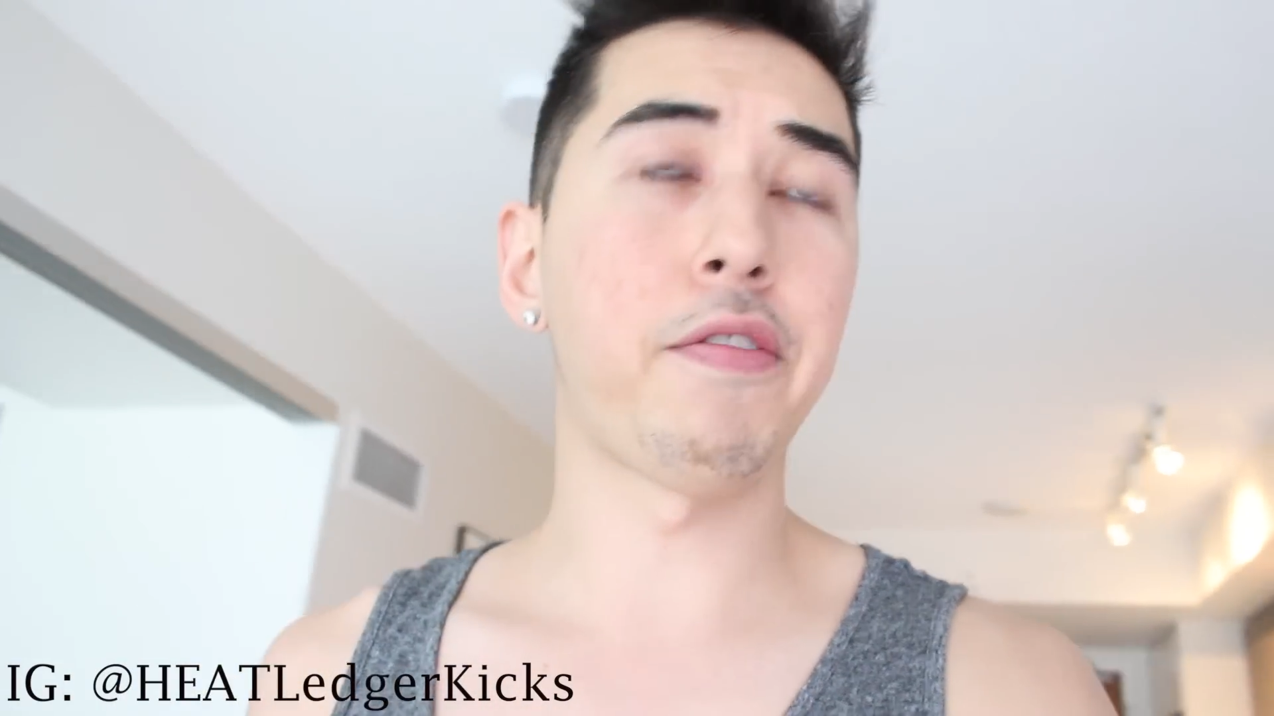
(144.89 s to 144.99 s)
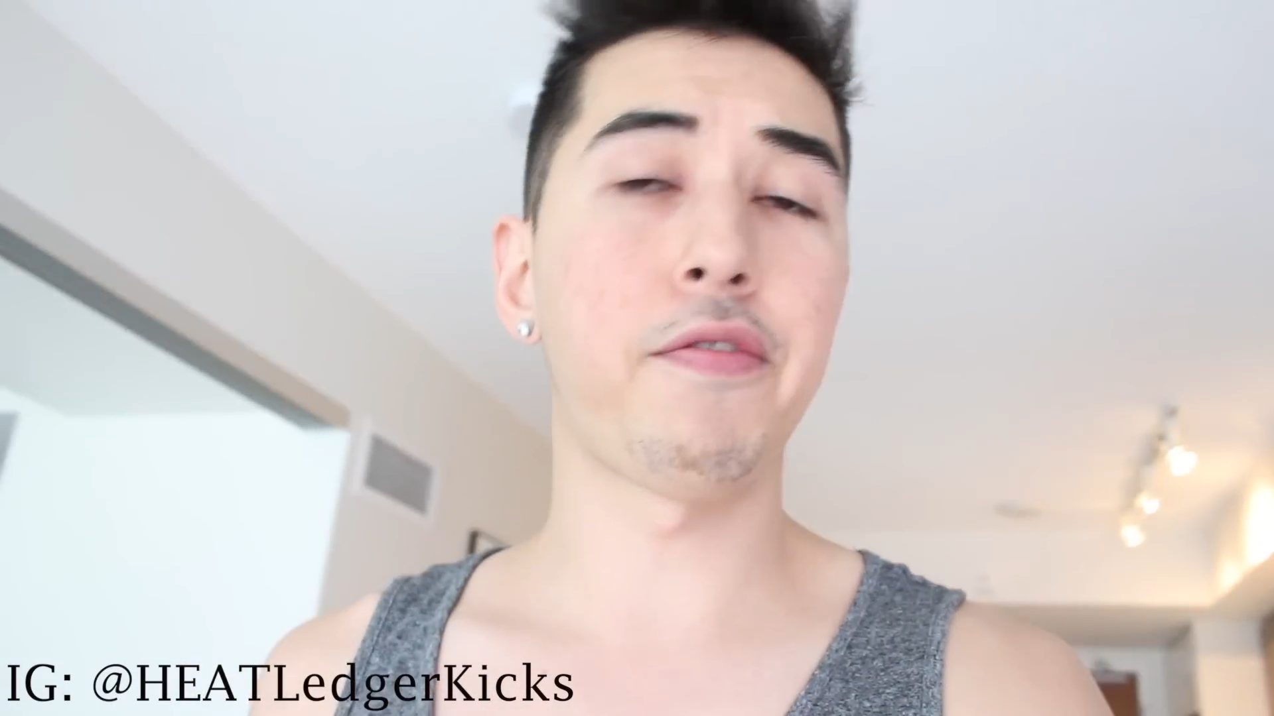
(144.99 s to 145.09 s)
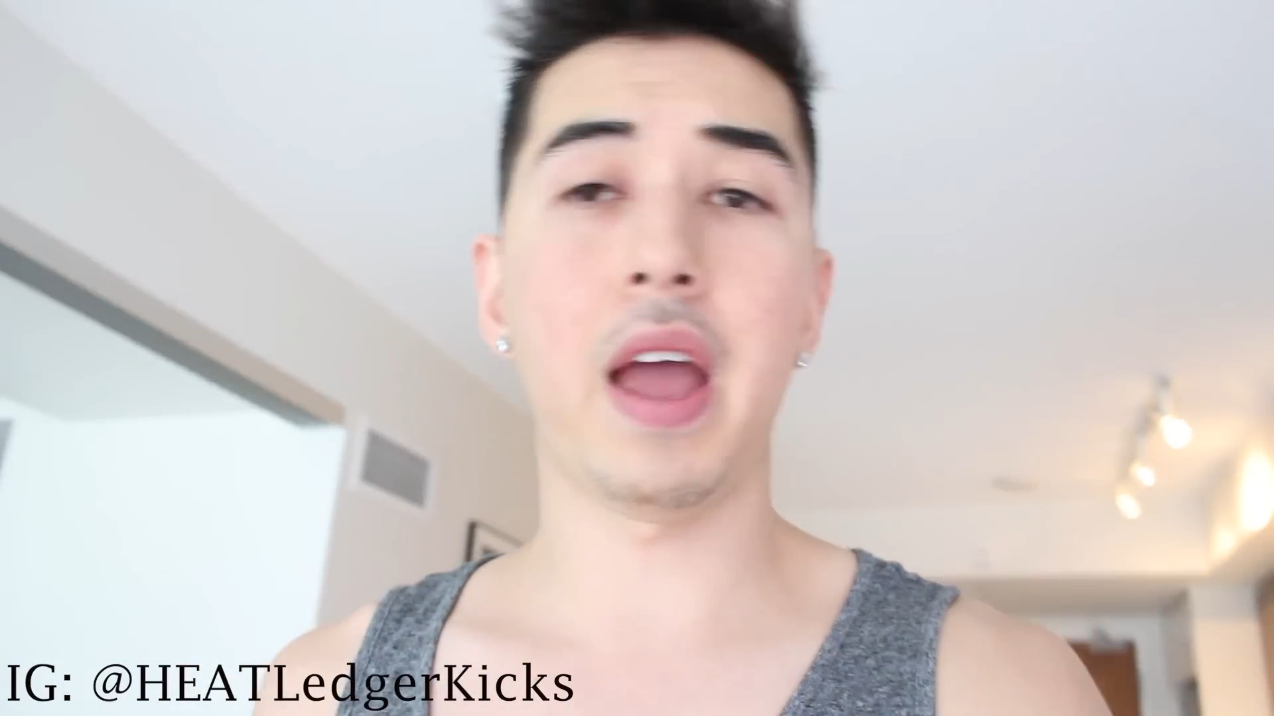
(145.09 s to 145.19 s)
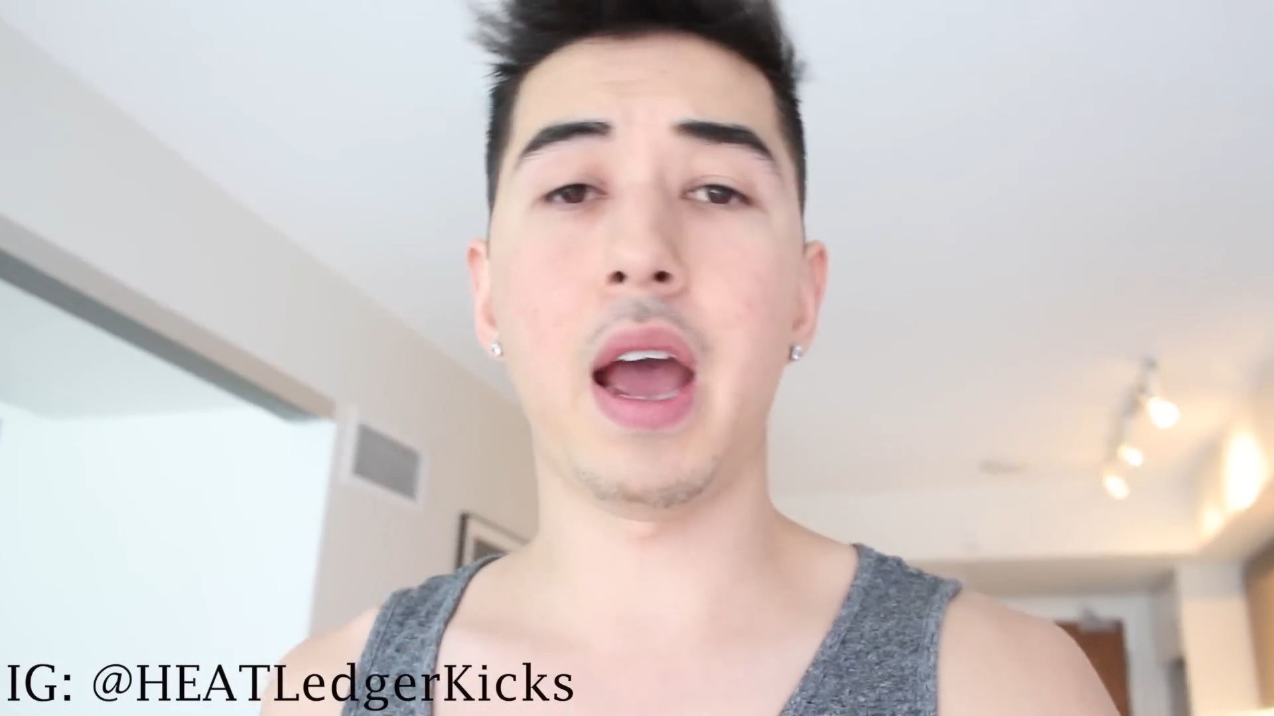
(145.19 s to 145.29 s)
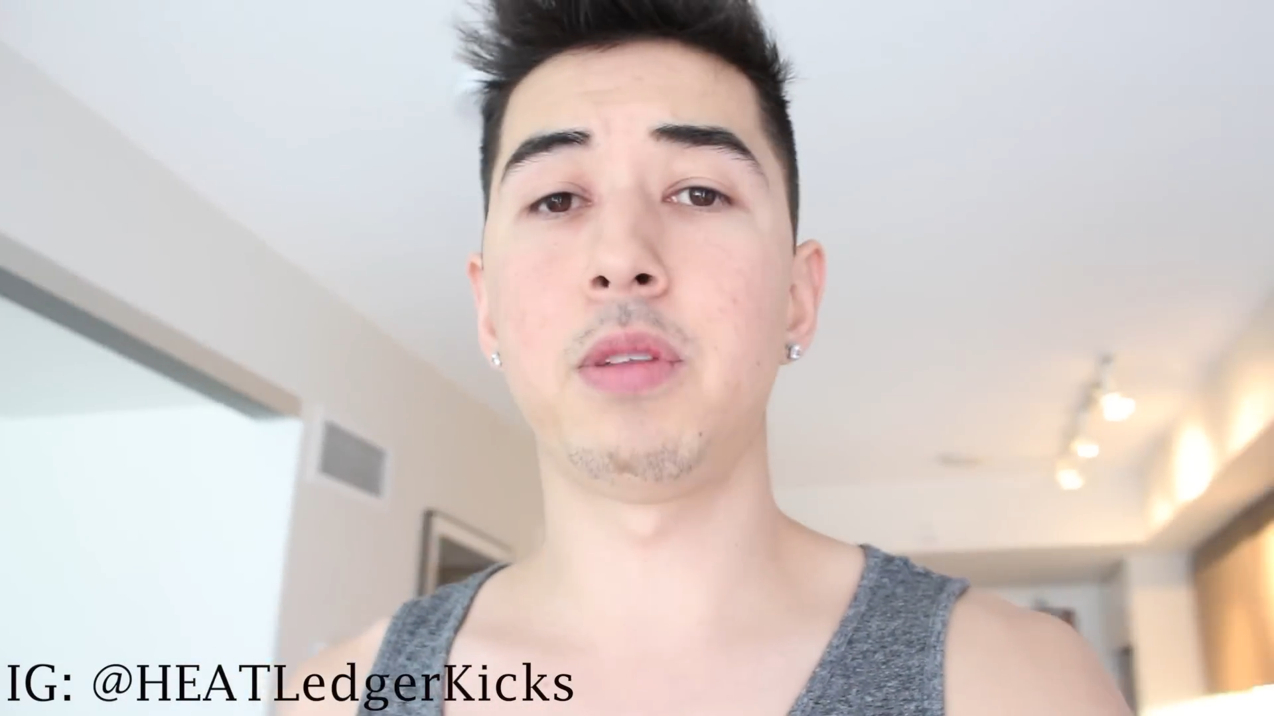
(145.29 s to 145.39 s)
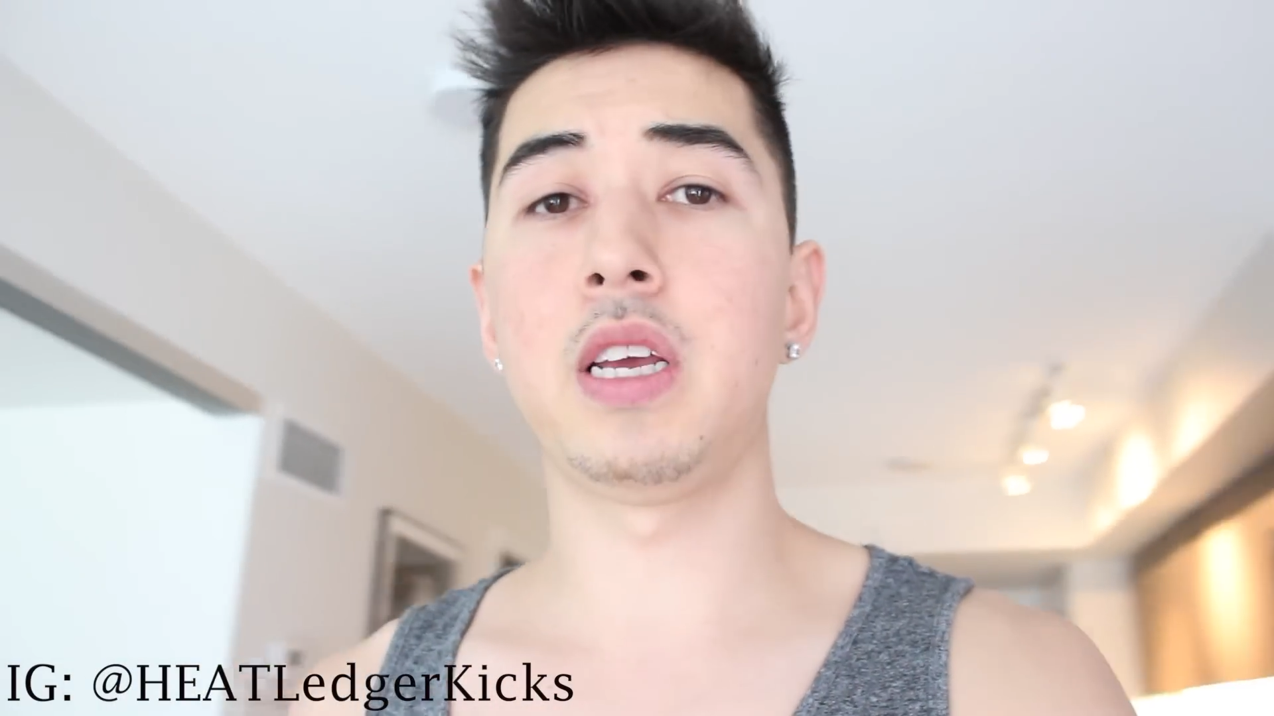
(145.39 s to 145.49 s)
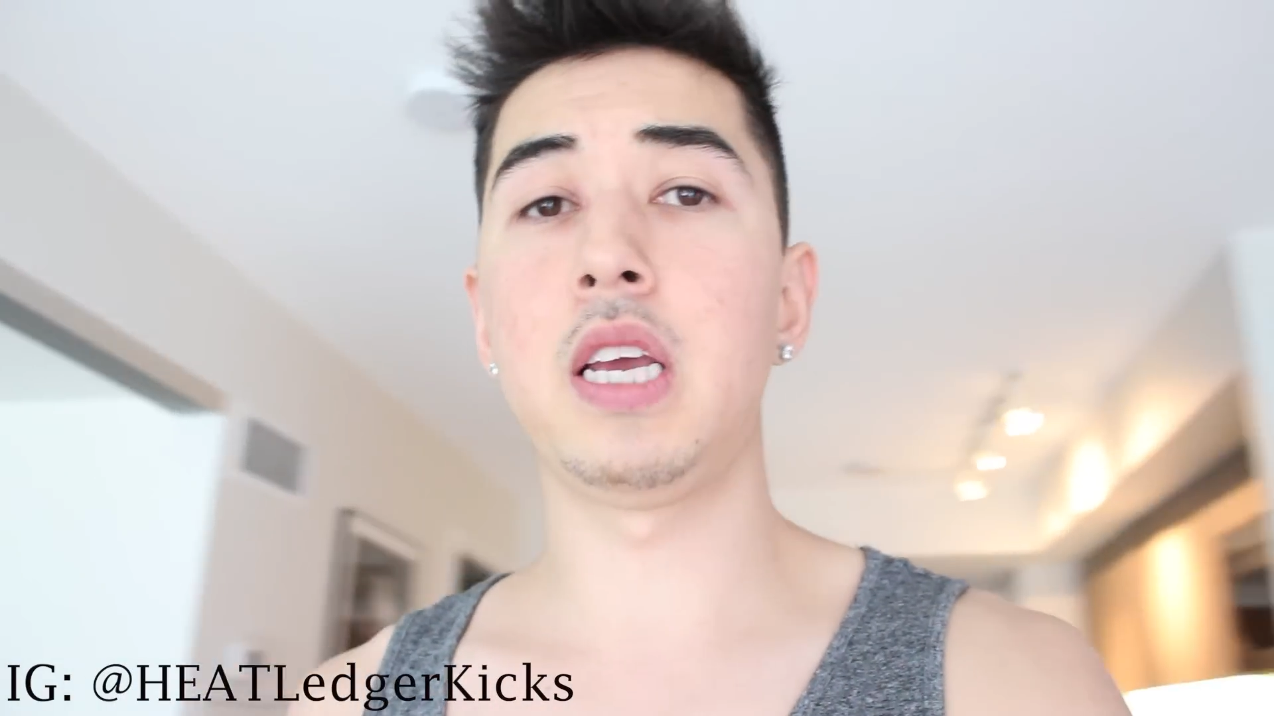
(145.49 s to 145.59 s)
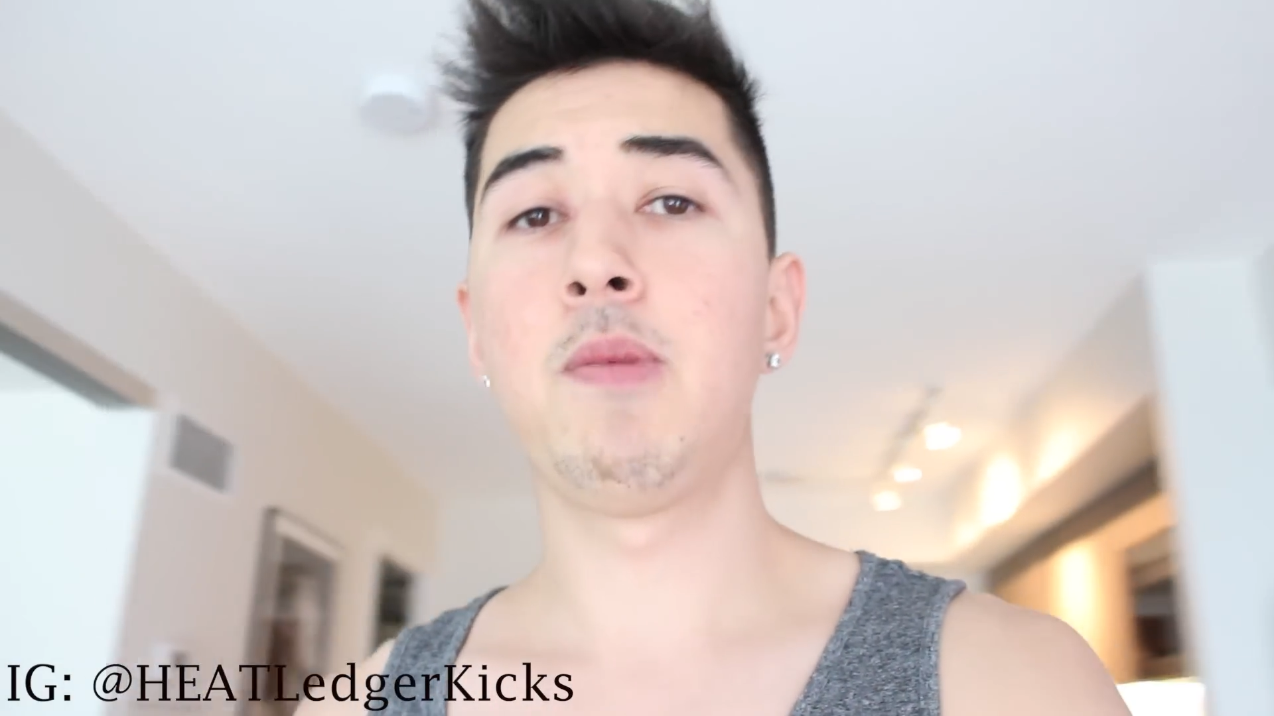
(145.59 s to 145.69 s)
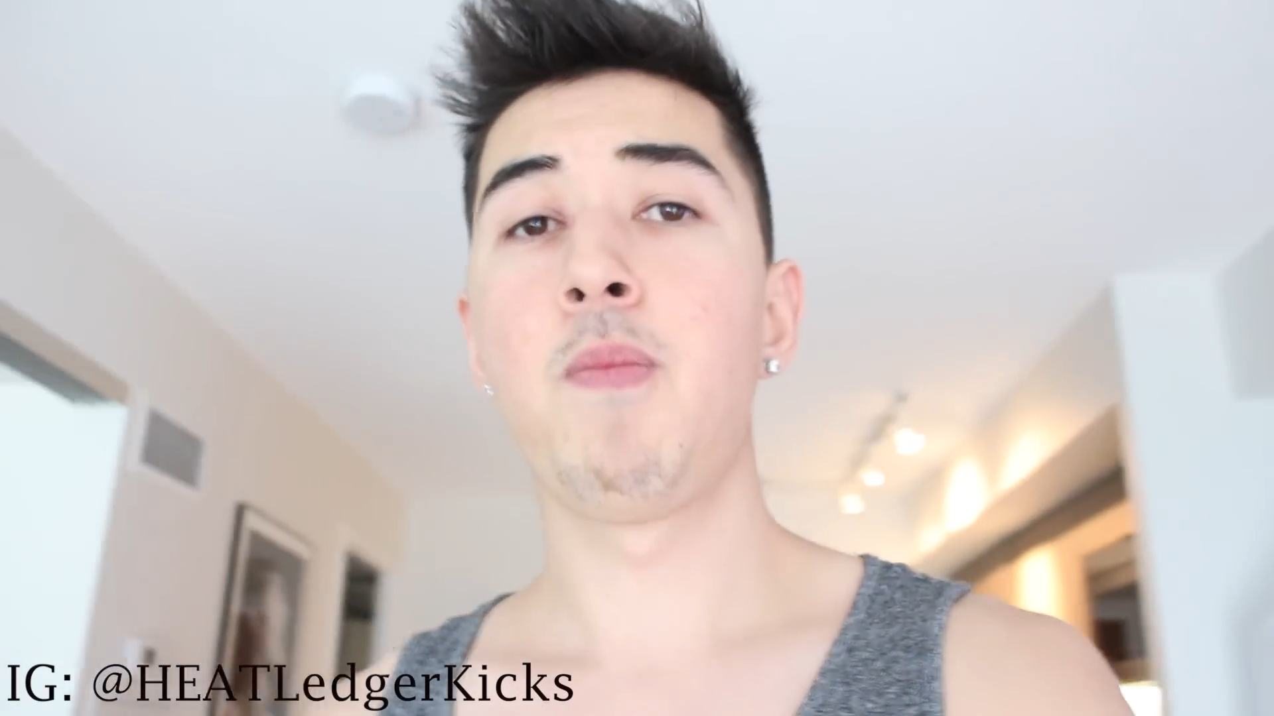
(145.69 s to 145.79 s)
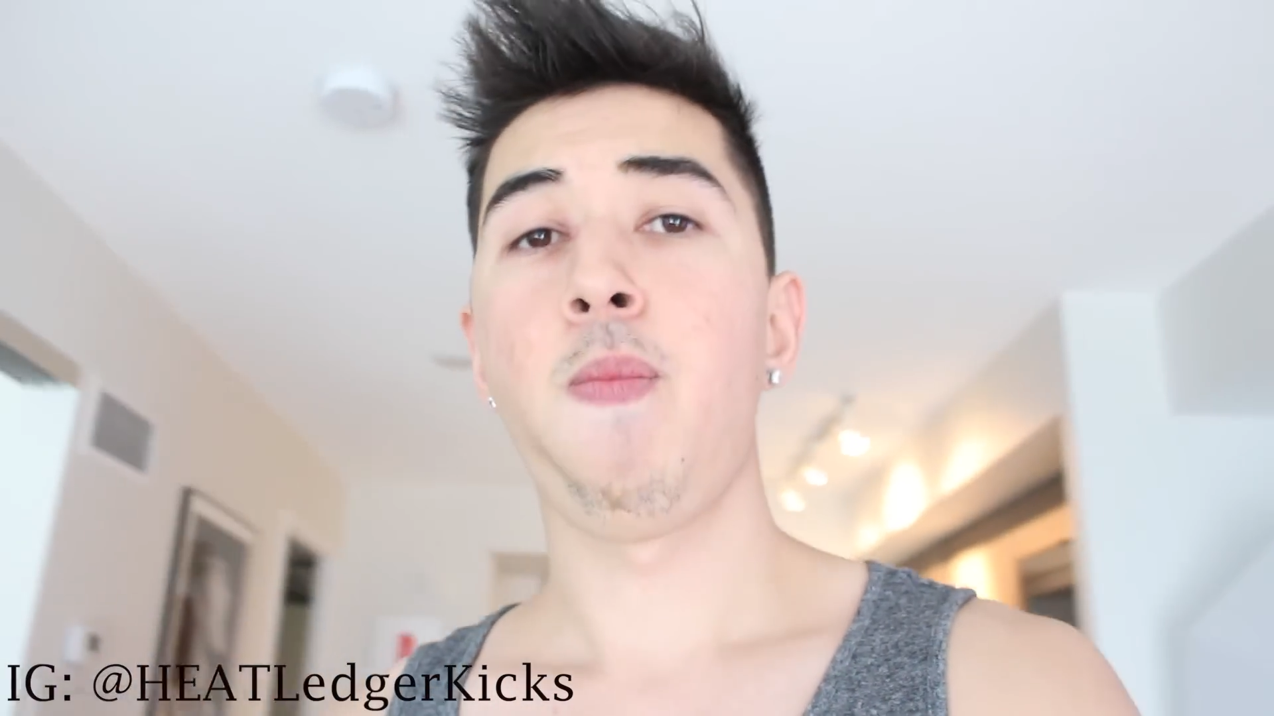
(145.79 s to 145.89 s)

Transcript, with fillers: family.